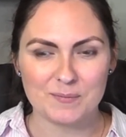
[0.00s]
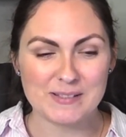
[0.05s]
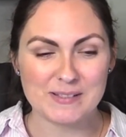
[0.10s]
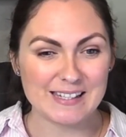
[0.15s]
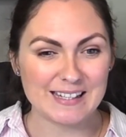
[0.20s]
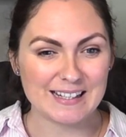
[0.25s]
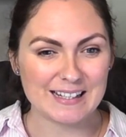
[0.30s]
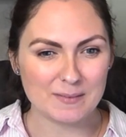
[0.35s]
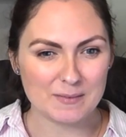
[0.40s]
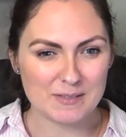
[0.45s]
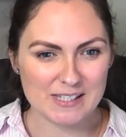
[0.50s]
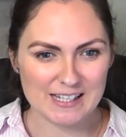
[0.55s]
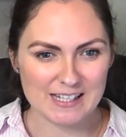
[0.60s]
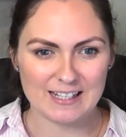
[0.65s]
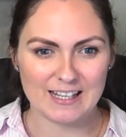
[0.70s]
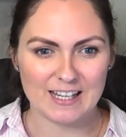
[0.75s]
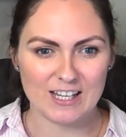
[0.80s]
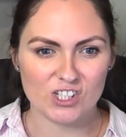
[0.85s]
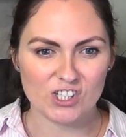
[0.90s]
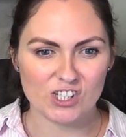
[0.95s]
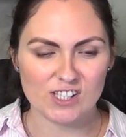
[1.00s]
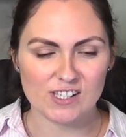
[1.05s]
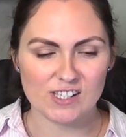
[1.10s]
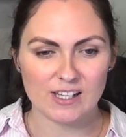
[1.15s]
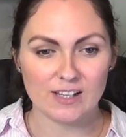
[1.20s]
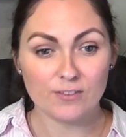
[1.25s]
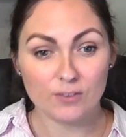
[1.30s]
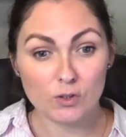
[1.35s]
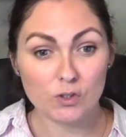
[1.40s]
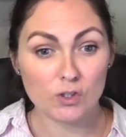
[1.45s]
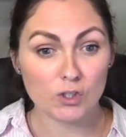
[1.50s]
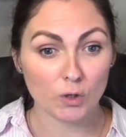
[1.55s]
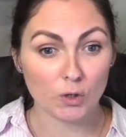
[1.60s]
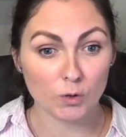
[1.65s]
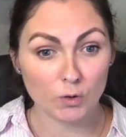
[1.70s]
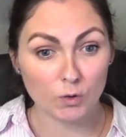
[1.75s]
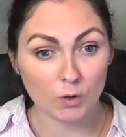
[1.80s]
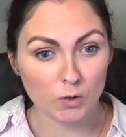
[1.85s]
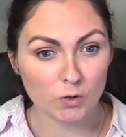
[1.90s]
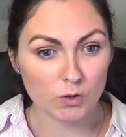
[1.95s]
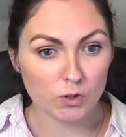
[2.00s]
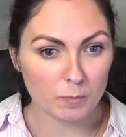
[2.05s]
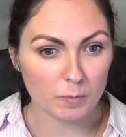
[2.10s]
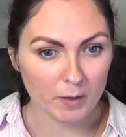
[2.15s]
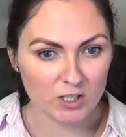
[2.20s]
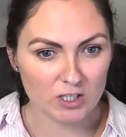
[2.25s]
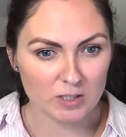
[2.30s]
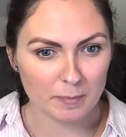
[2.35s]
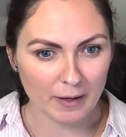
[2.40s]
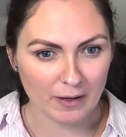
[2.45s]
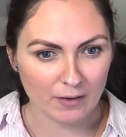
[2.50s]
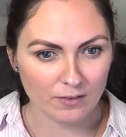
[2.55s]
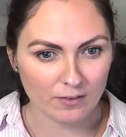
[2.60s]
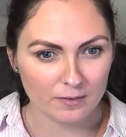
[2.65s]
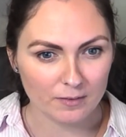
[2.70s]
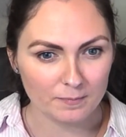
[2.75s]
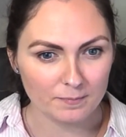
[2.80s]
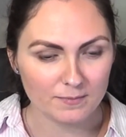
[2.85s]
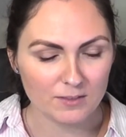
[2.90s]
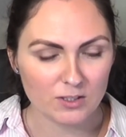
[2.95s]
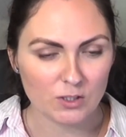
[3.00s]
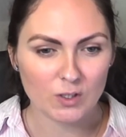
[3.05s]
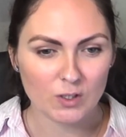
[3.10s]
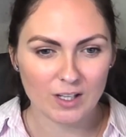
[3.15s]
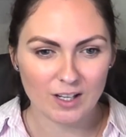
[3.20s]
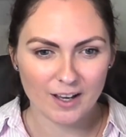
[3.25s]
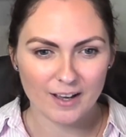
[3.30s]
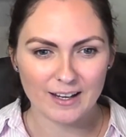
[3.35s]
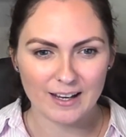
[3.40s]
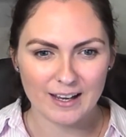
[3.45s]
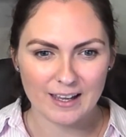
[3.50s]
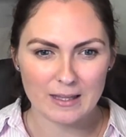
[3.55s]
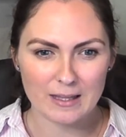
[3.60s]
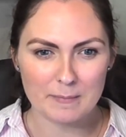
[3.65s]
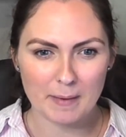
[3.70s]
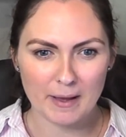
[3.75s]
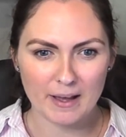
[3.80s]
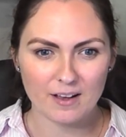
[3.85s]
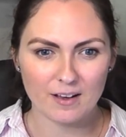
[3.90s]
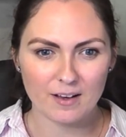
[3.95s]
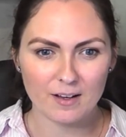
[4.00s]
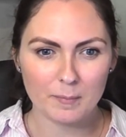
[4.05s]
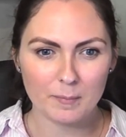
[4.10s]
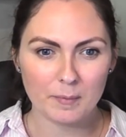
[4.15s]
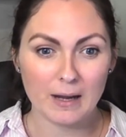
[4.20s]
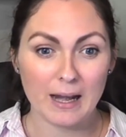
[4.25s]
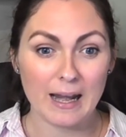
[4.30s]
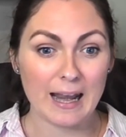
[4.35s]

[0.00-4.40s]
particularly with teenagers, if you show too much about them, you can kind of get their back up.